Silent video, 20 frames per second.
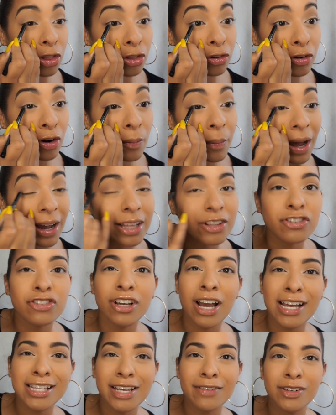Throwback. Did you
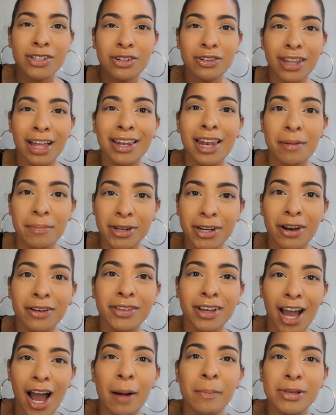guys ever do that? Let me know in
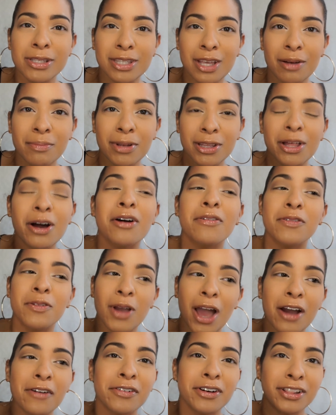the comments down below if you
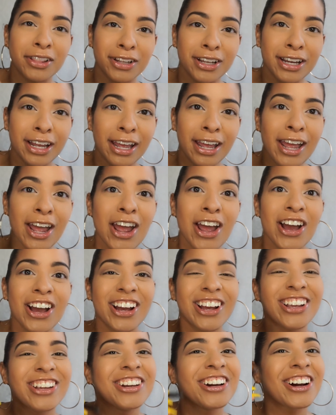ever lit
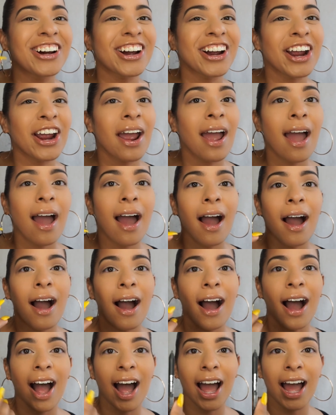your
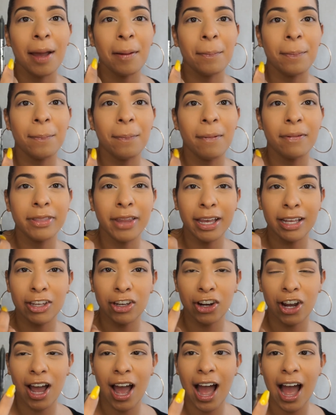
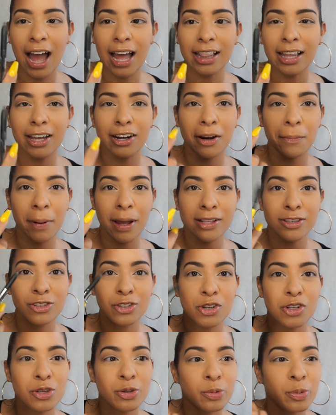eyeliner
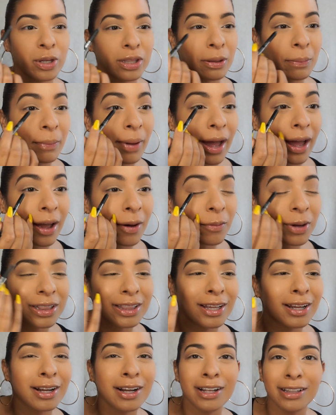pencils with
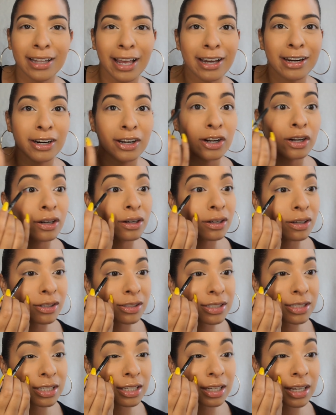a lighter
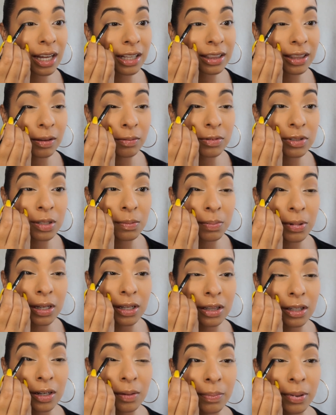to get them to be
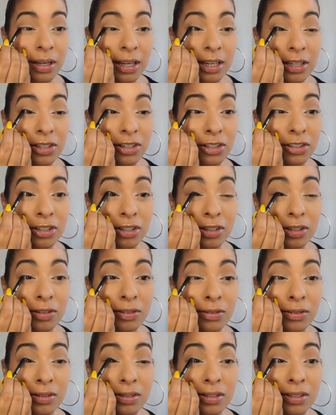a little bit easier to
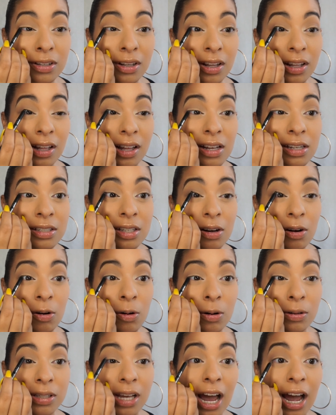use. That's an
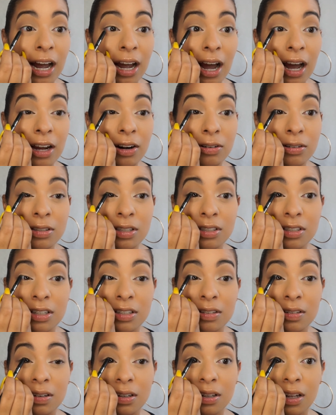old hack. I don't
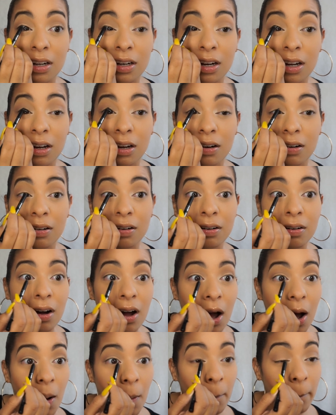suggest doing that now,
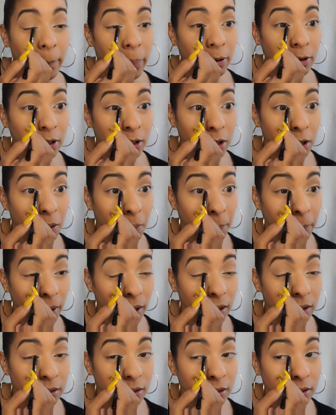but you know,
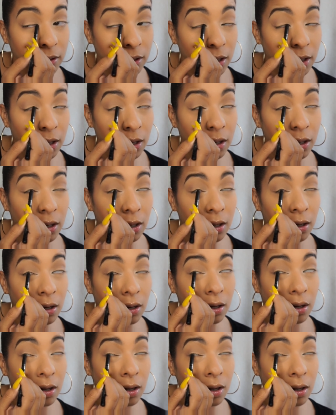back in the day,